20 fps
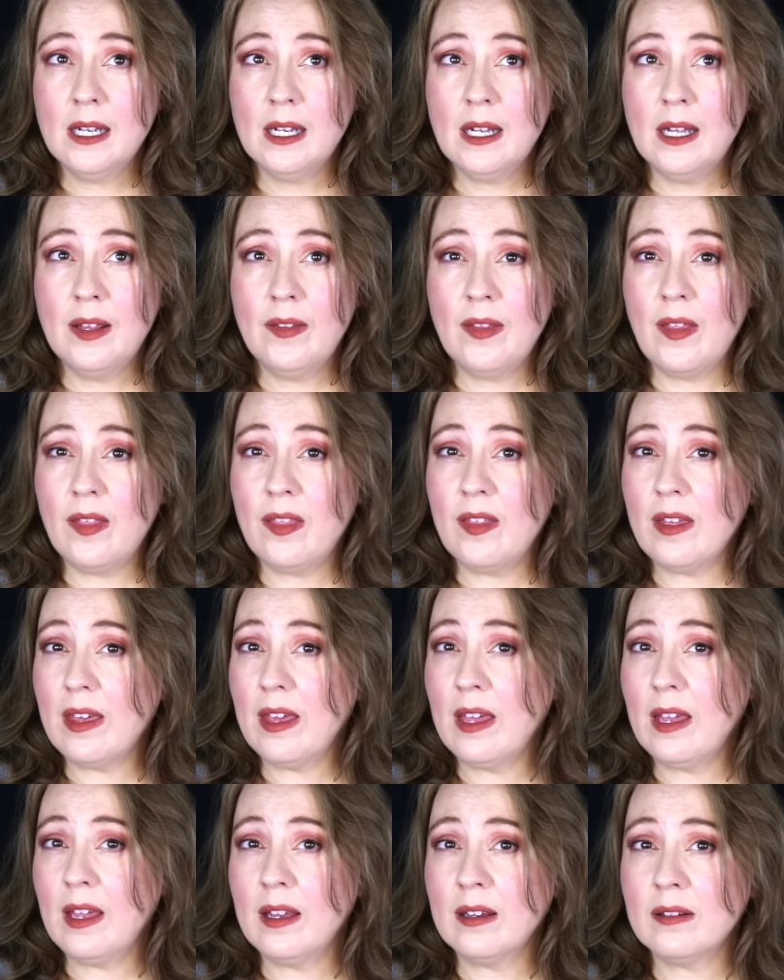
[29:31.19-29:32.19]
And then
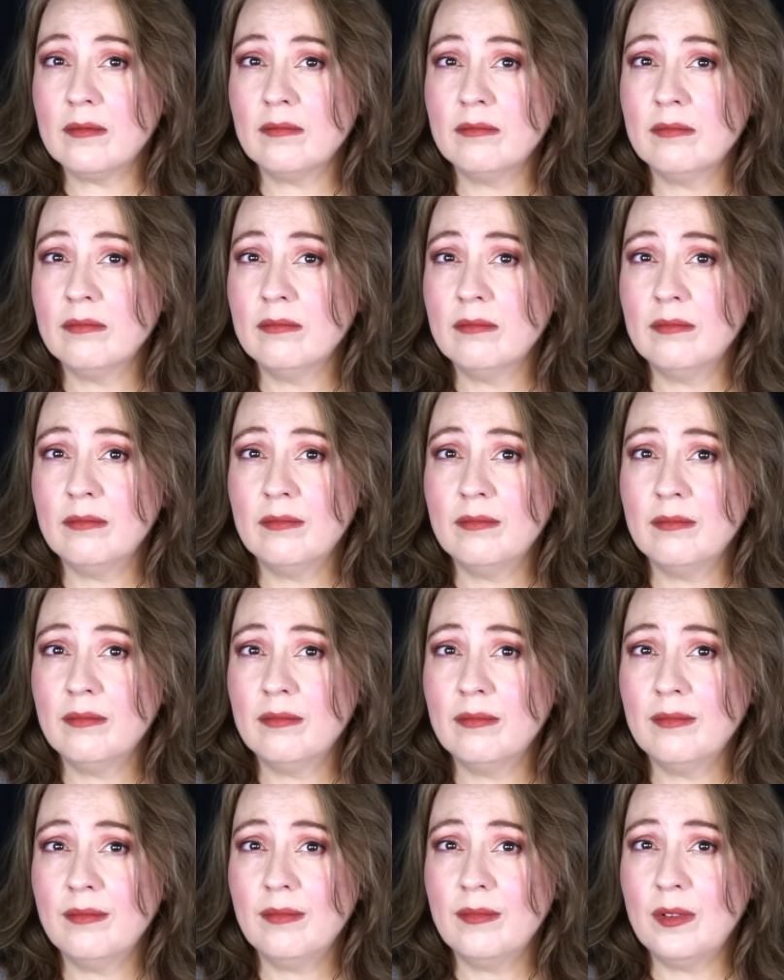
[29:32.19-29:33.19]
thinking,
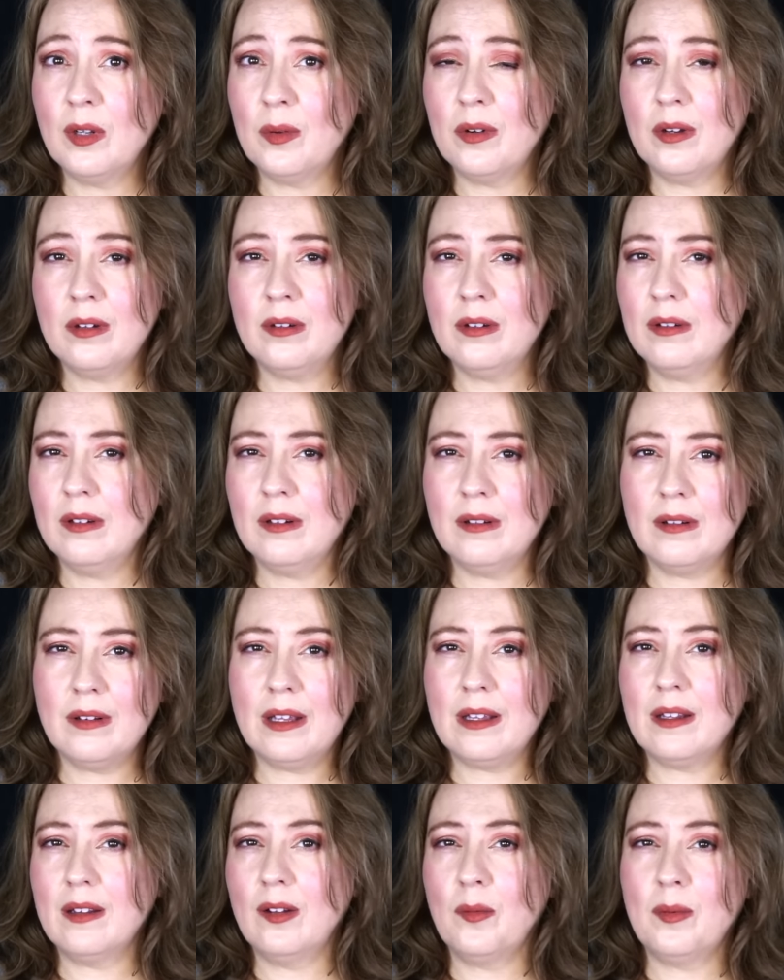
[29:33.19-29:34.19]
no, you know,
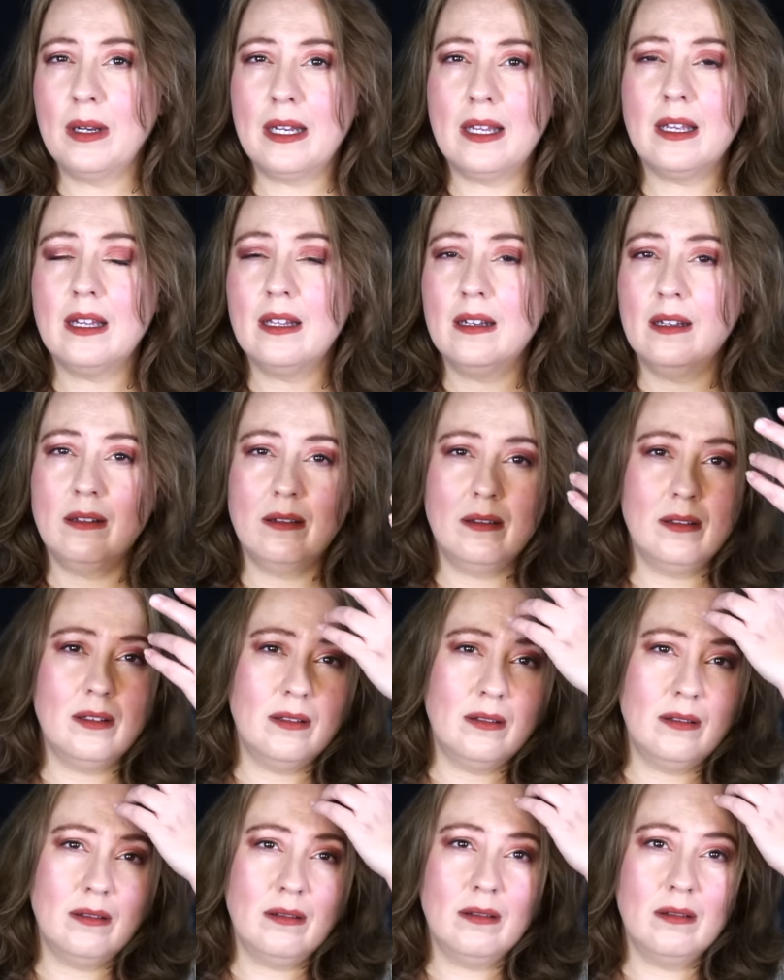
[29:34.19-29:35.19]
like nobody can
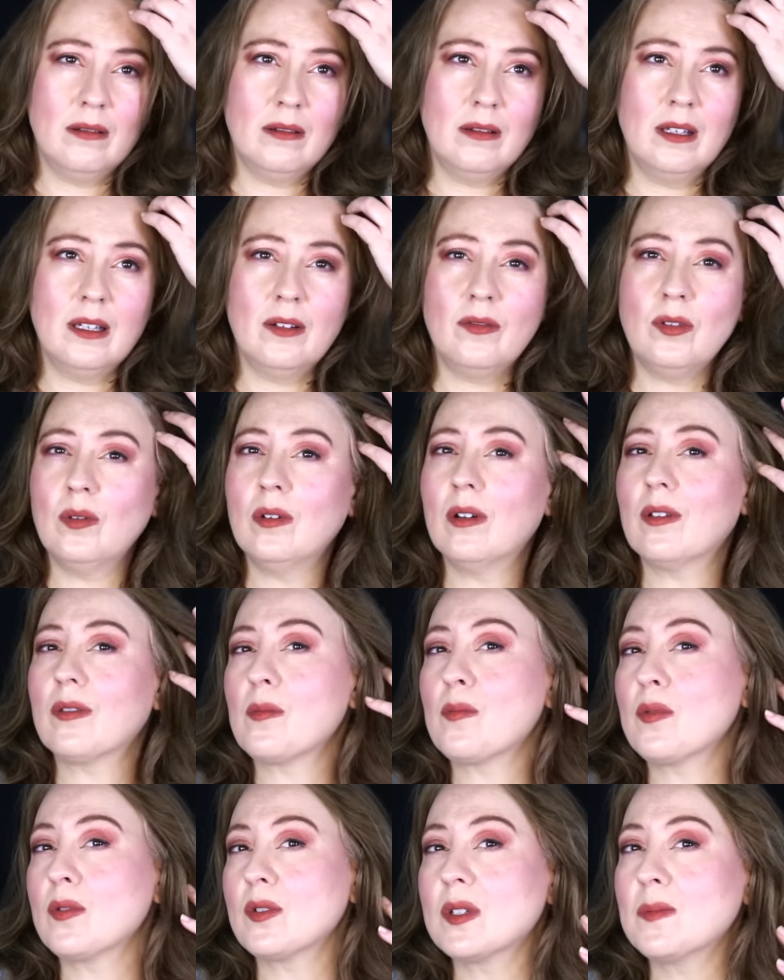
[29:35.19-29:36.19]
give you another
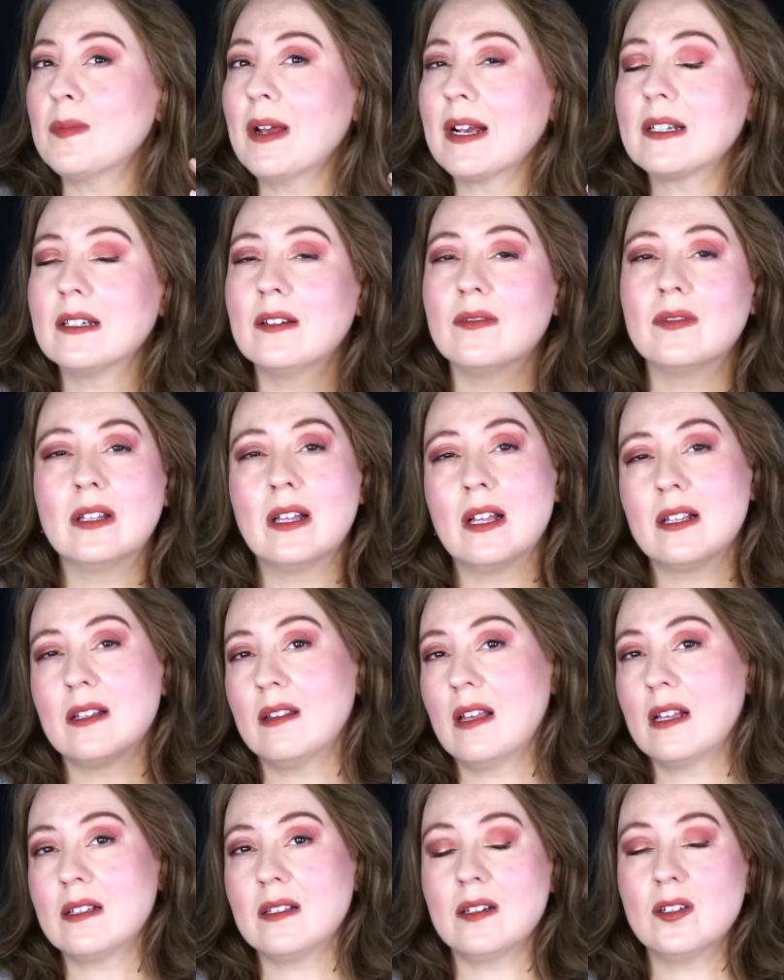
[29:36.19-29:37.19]
perspective. And that,
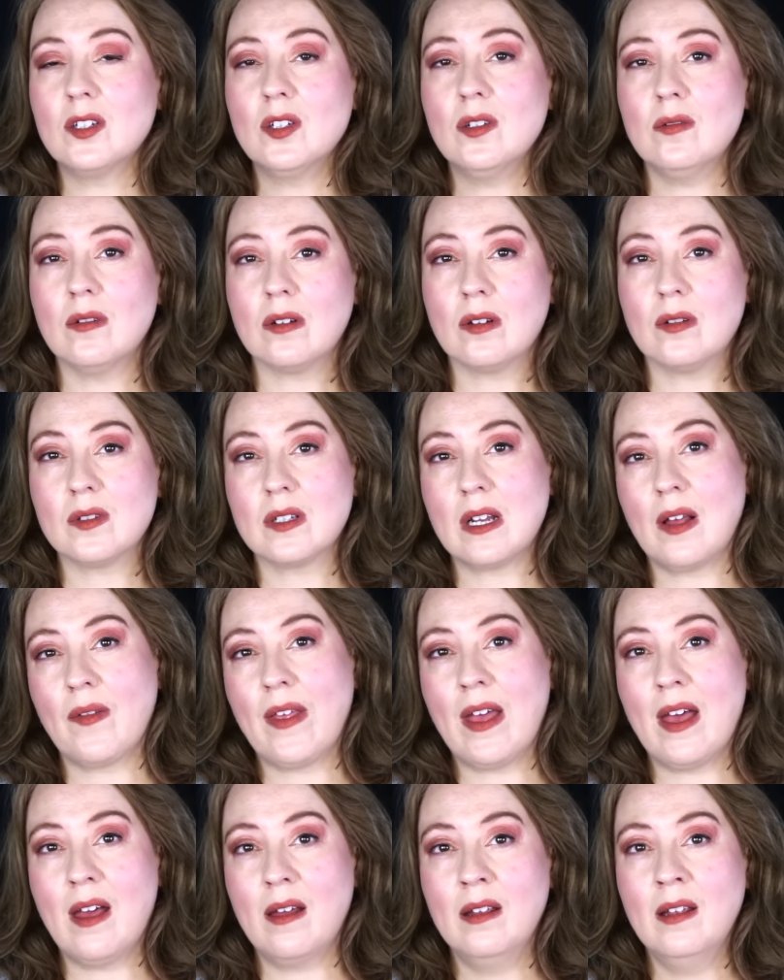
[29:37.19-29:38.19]
that's it too. It goes down
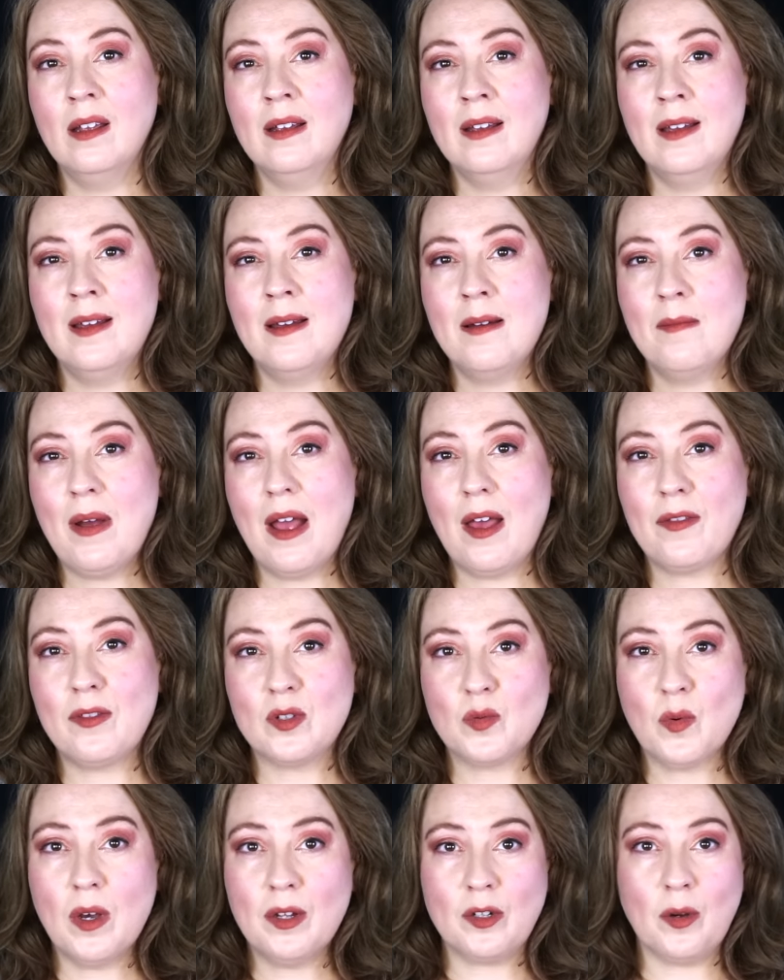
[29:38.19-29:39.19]
that path
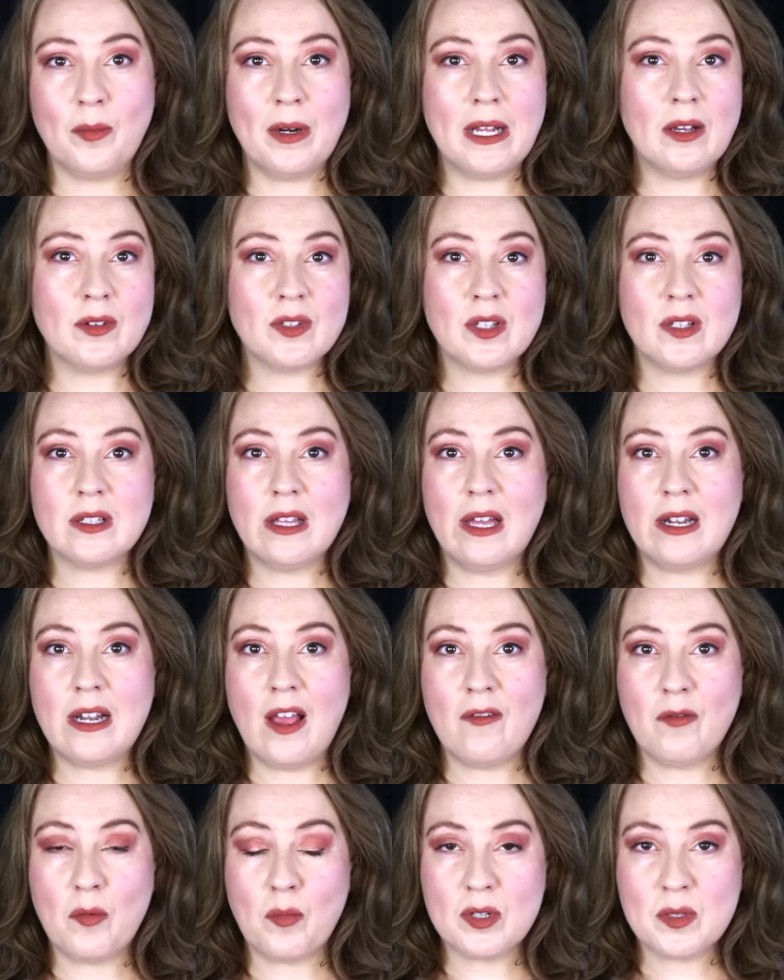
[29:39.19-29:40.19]
as well. Nobody else is allowed to
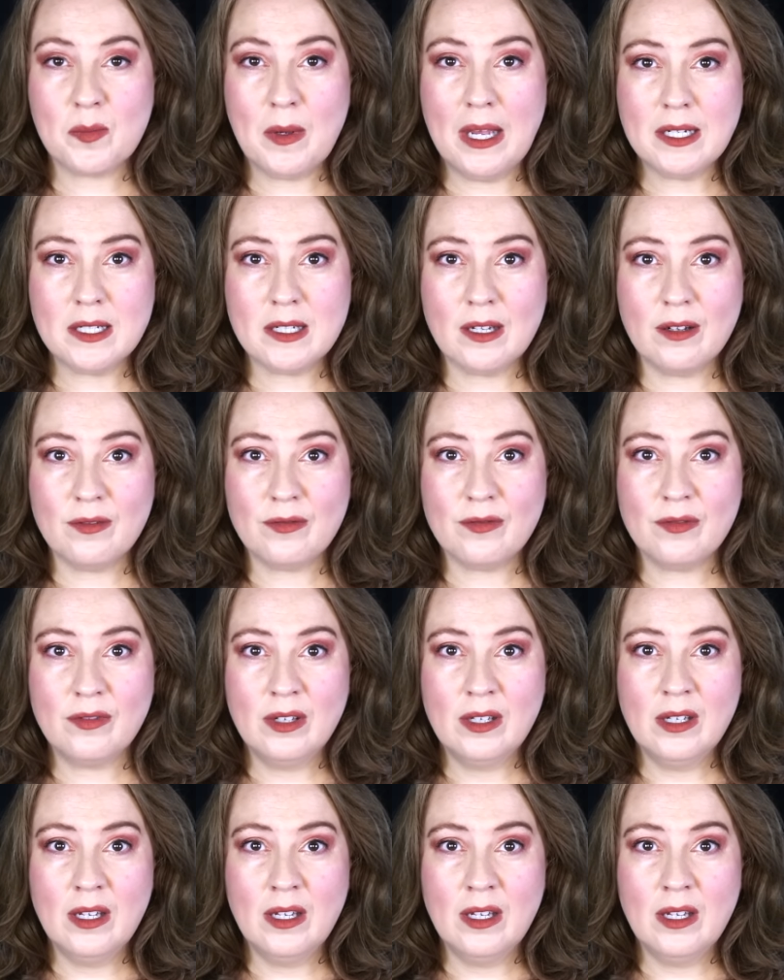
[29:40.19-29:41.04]
have a perspective.